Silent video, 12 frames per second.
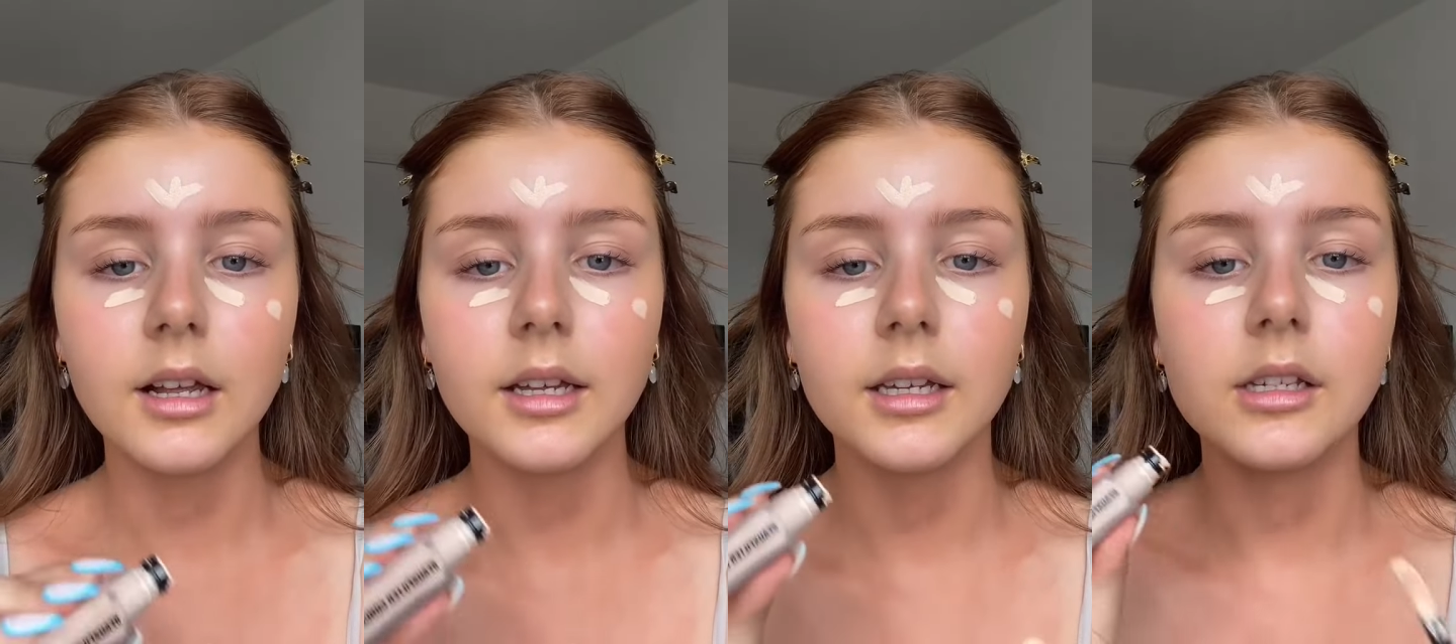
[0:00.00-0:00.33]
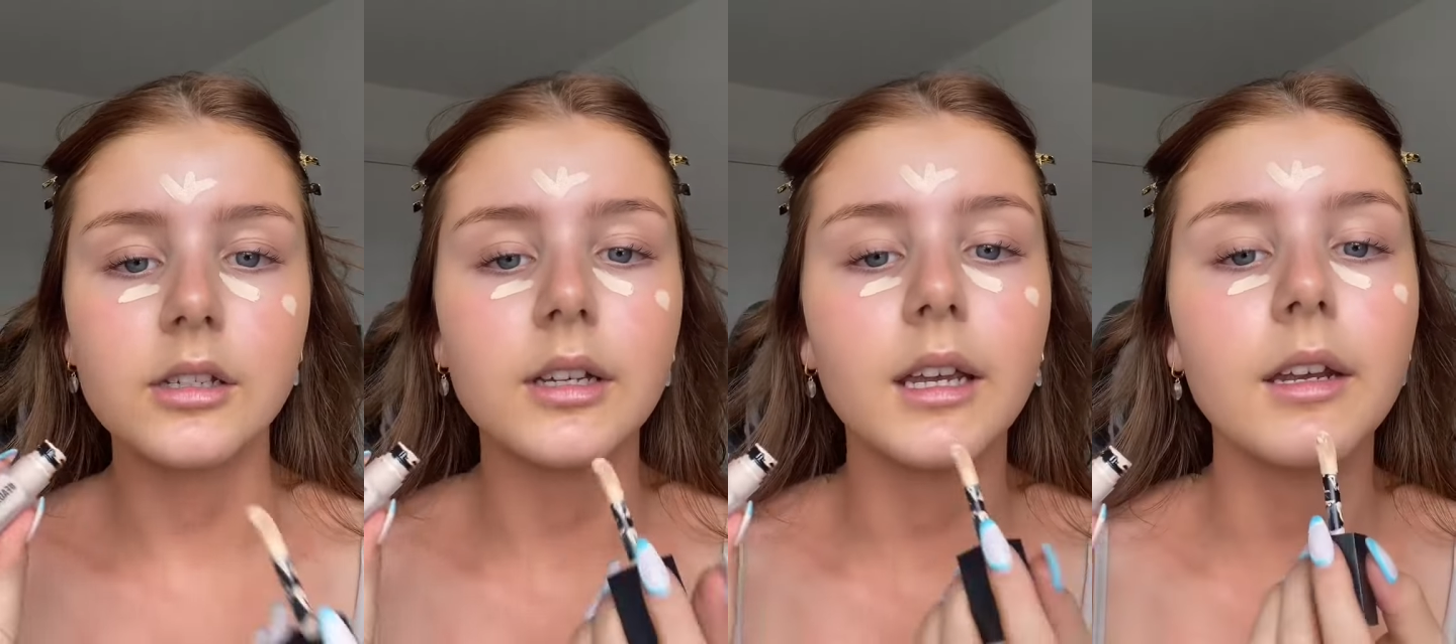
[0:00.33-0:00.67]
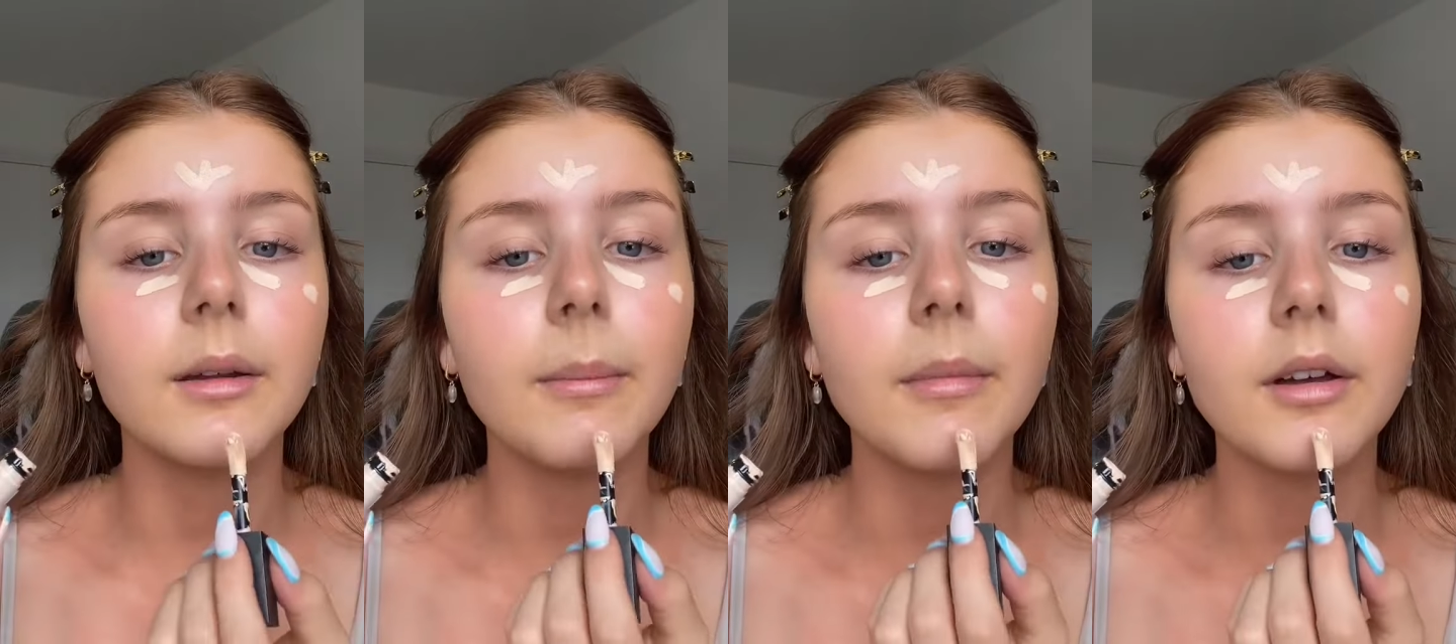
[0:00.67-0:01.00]
in shade
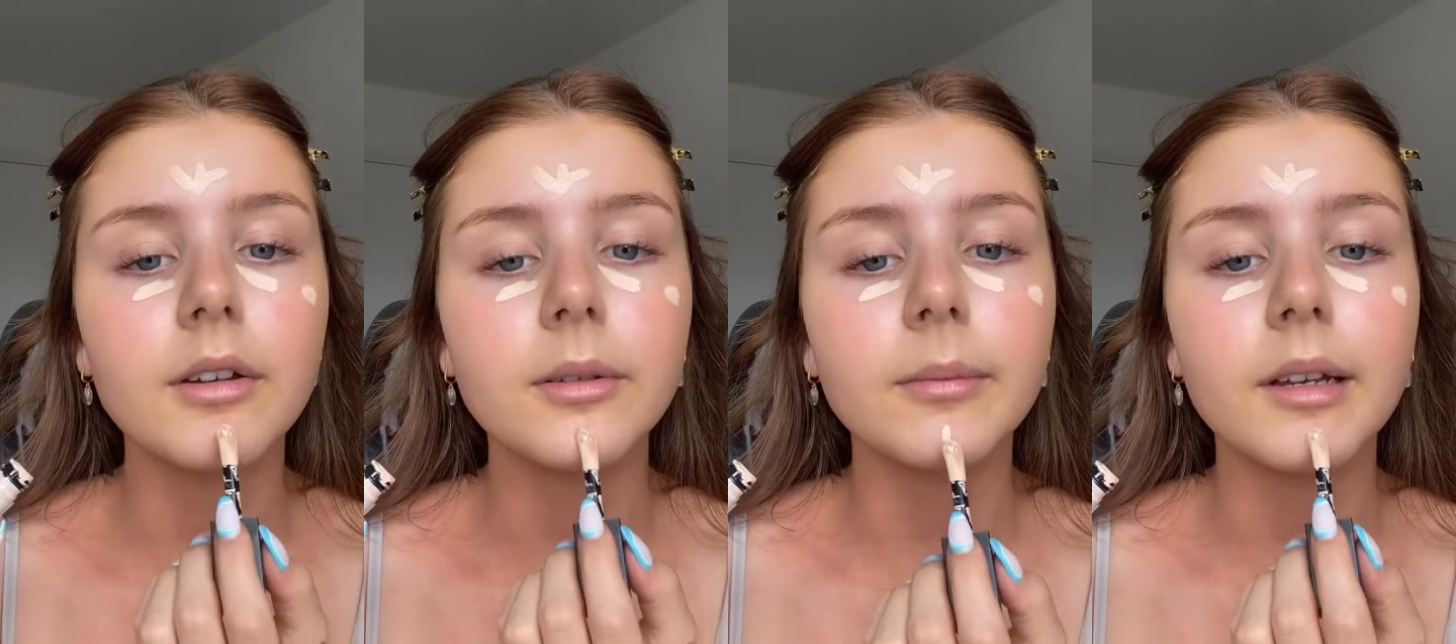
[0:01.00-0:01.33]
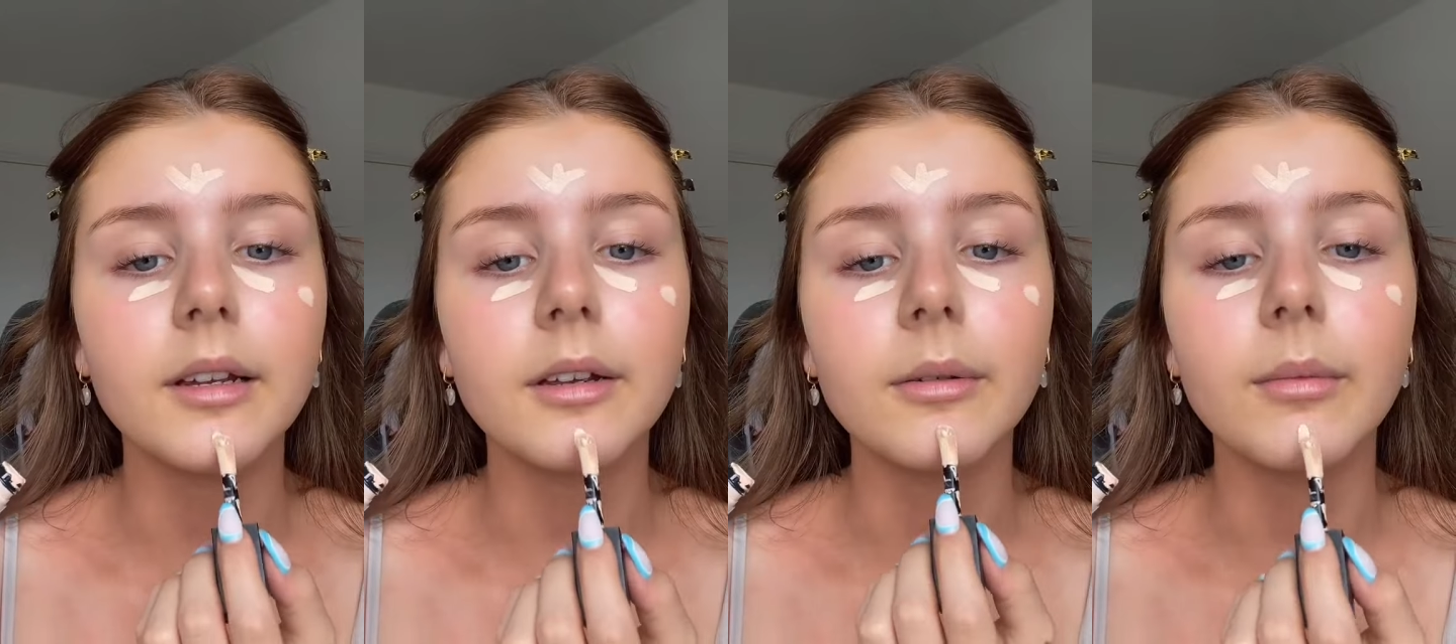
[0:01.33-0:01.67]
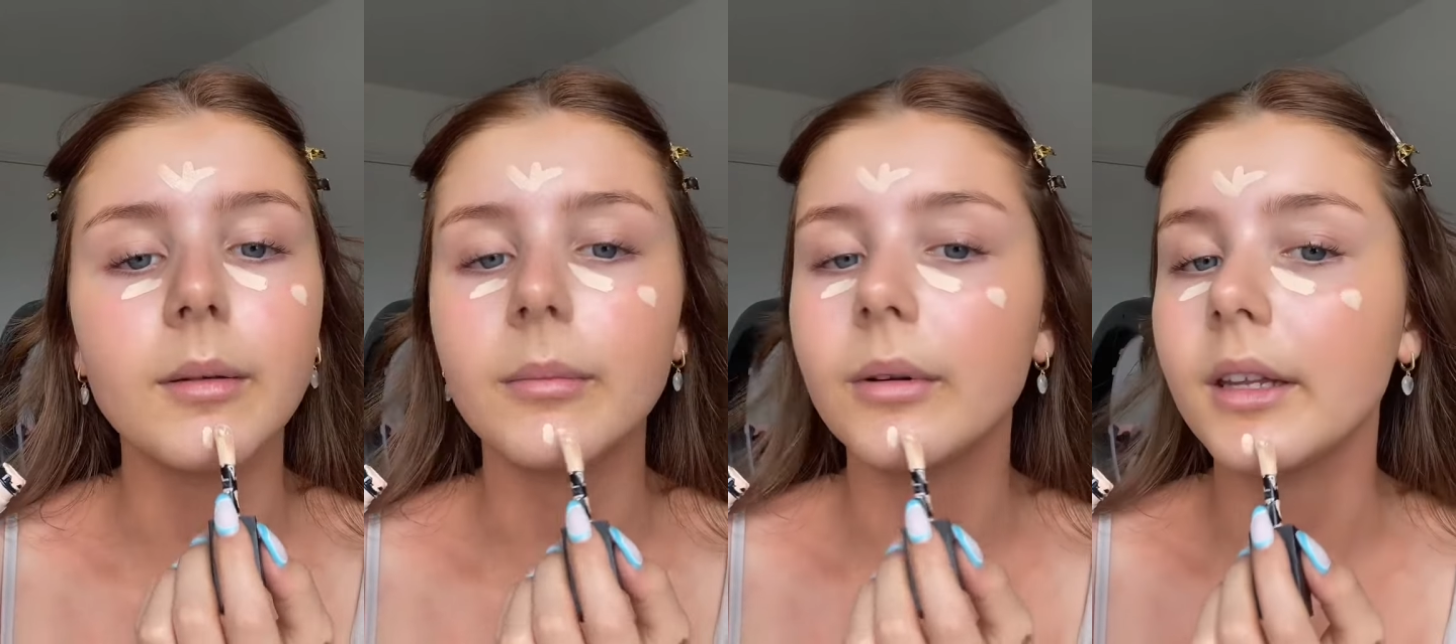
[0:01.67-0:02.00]
Marshmallow
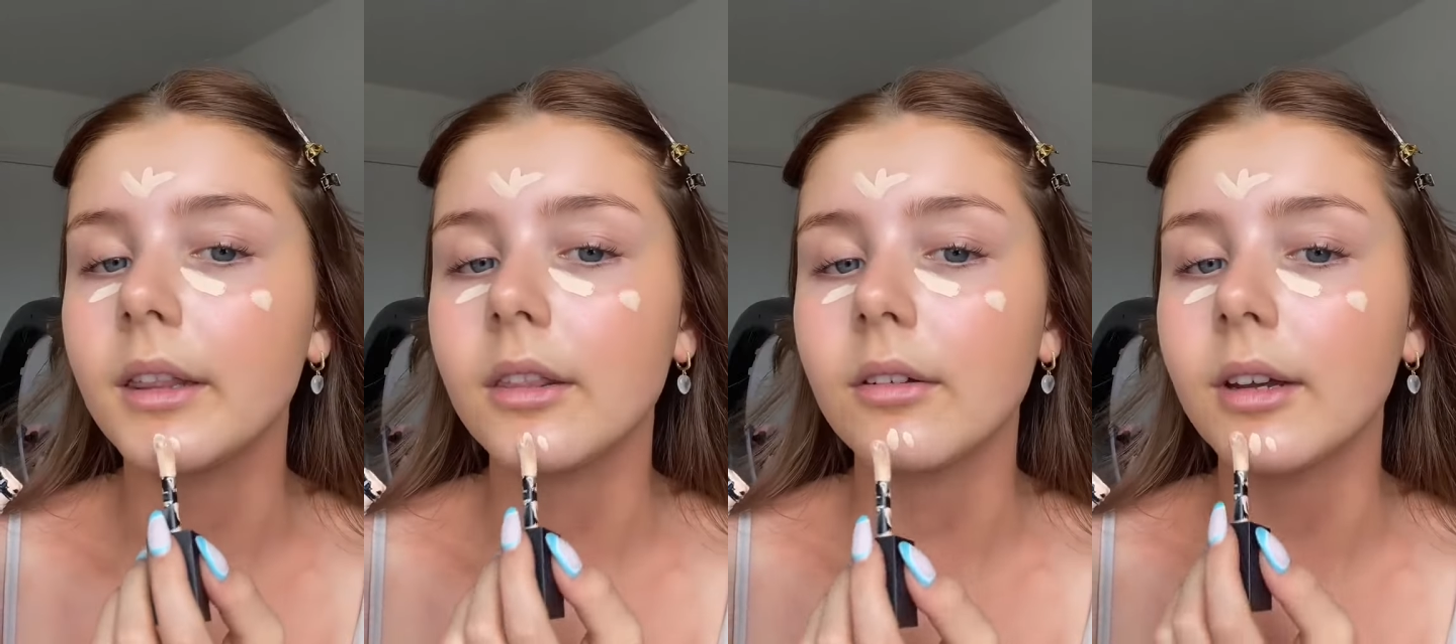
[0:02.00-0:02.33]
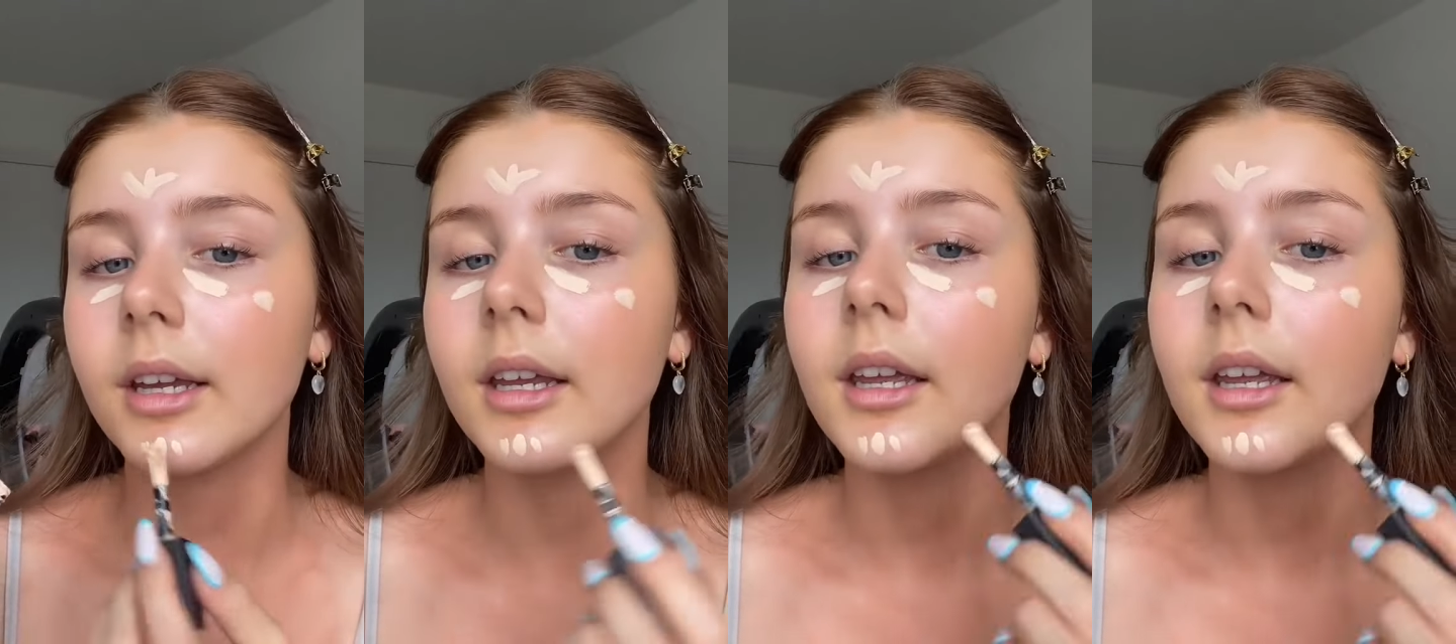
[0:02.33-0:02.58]
1.3.